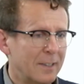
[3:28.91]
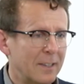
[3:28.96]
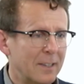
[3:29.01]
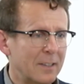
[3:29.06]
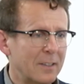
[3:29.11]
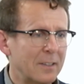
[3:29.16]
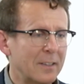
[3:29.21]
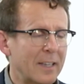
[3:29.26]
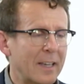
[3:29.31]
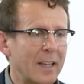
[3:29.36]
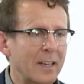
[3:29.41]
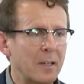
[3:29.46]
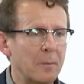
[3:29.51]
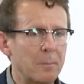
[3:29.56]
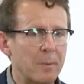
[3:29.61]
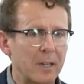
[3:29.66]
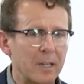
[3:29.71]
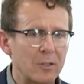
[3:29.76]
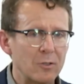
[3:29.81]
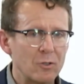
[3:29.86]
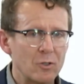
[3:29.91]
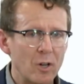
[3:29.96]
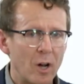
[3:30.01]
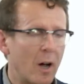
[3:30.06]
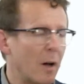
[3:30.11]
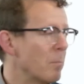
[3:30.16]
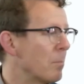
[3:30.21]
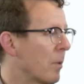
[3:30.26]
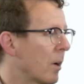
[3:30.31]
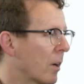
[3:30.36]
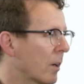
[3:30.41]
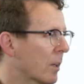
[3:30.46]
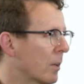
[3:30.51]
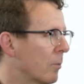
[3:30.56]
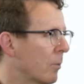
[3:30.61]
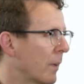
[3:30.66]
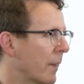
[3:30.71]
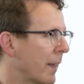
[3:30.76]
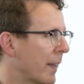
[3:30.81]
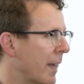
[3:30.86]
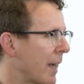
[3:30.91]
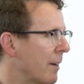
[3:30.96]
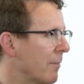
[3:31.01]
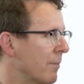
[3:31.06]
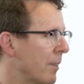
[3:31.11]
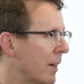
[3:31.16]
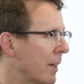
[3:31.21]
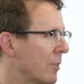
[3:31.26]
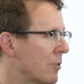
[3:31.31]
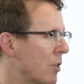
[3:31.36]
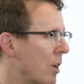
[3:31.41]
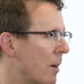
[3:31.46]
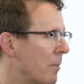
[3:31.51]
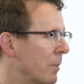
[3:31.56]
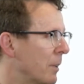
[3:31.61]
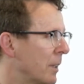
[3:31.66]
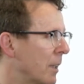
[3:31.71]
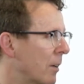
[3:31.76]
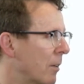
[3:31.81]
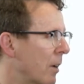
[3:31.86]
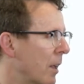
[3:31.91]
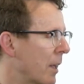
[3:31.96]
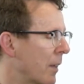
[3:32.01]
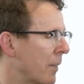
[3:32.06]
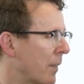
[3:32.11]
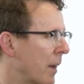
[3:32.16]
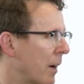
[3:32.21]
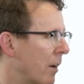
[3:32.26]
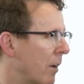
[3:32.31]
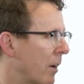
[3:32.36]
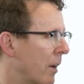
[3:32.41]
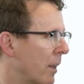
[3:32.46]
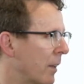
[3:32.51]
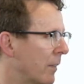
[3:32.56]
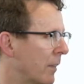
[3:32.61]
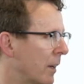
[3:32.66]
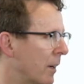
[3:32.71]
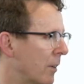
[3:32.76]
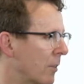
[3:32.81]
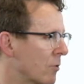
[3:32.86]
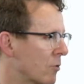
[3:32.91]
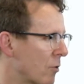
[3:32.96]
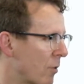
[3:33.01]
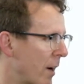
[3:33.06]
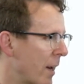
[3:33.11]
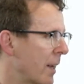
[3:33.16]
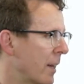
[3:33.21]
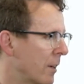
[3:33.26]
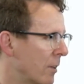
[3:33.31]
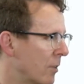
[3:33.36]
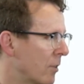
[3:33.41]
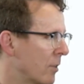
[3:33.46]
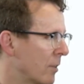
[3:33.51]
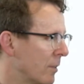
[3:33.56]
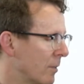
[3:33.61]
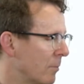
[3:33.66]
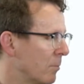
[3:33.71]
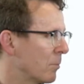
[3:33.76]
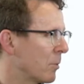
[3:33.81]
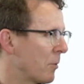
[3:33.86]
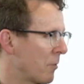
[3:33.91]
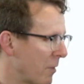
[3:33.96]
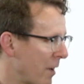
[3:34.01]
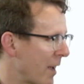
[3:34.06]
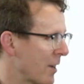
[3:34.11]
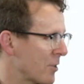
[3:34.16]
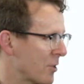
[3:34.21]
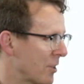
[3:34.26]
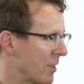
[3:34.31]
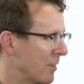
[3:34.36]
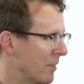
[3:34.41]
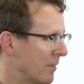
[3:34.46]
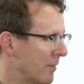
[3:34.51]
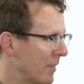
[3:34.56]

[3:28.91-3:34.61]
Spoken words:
they end up in a job market where they can't find a job in their trained profession.